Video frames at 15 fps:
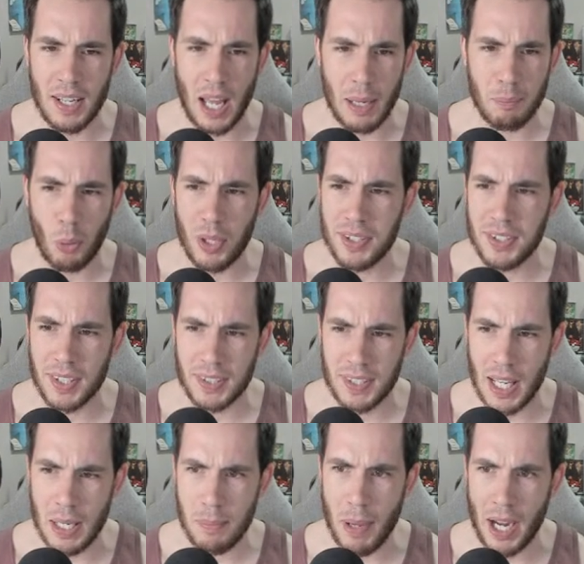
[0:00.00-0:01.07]

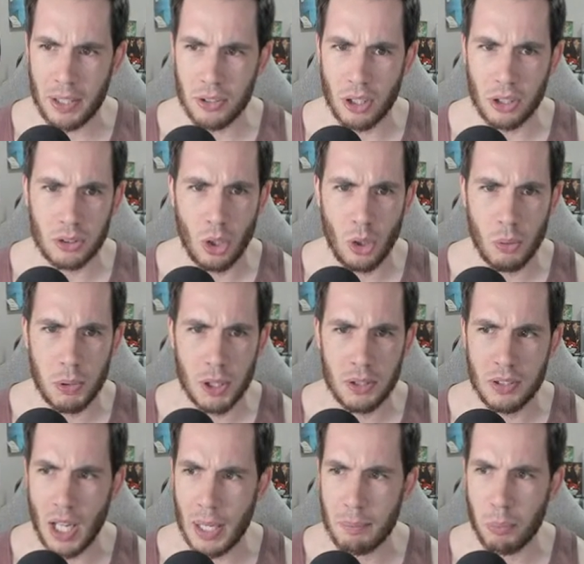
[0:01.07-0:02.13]
9.6A back in October,
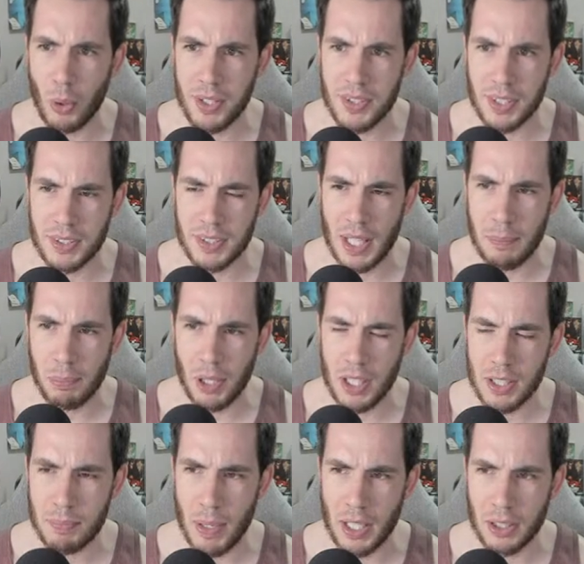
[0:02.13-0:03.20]
9.6A
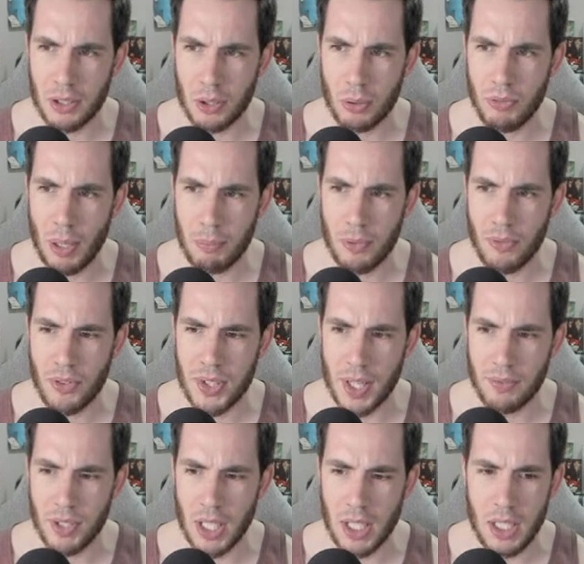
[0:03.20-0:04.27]
plus back in November for
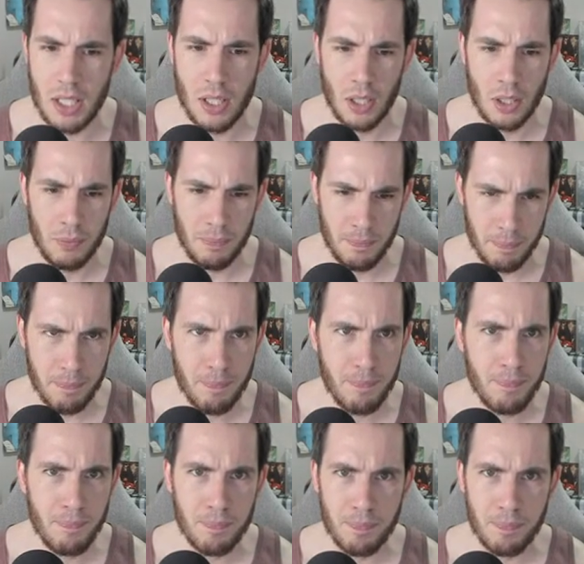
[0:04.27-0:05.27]
780. $60.